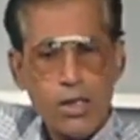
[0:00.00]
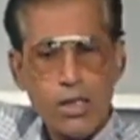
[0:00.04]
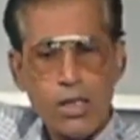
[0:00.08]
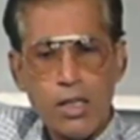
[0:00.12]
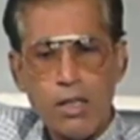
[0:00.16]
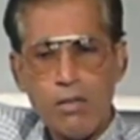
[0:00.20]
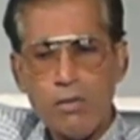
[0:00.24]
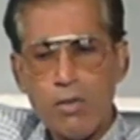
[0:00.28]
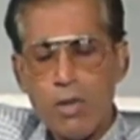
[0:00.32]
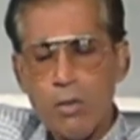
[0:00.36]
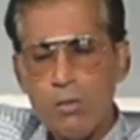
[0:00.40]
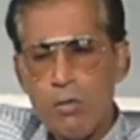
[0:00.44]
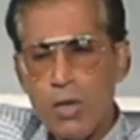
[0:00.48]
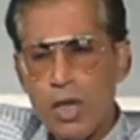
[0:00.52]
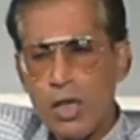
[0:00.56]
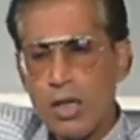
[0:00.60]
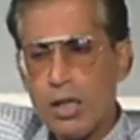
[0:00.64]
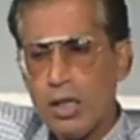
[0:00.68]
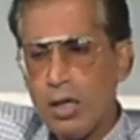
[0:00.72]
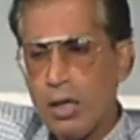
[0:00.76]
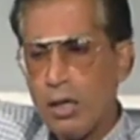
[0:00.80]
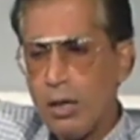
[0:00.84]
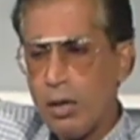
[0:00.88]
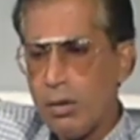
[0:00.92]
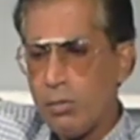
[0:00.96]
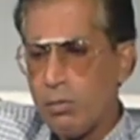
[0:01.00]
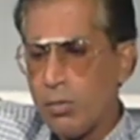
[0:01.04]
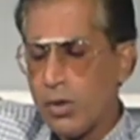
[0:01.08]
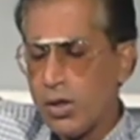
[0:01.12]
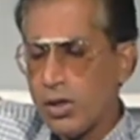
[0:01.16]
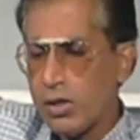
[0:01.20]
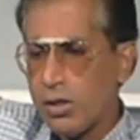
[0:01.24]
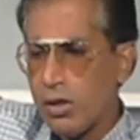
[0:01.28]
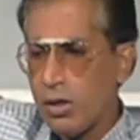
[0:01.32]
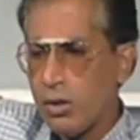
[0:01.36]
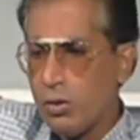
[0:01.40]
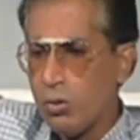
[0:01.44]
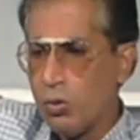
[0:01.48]
Then we met a
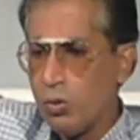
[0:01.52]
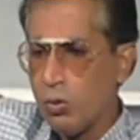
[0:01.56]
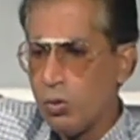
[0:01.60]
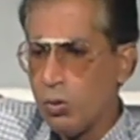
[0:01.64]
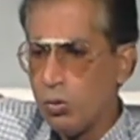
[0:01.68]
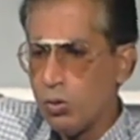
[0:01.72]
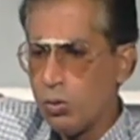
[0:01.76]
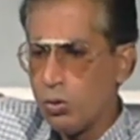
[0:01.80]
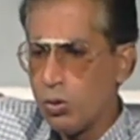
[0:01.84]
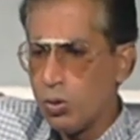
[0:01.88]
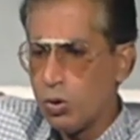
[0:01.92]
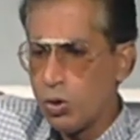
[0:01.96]
person who